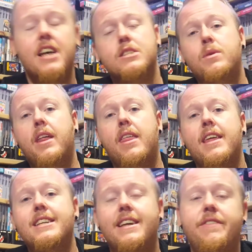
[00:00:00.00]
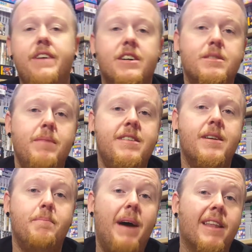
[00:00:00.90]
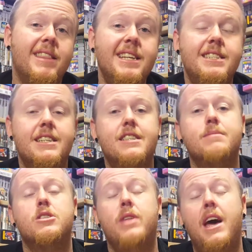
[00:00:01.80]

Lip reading: It's one of the things they failed to mention about this system, so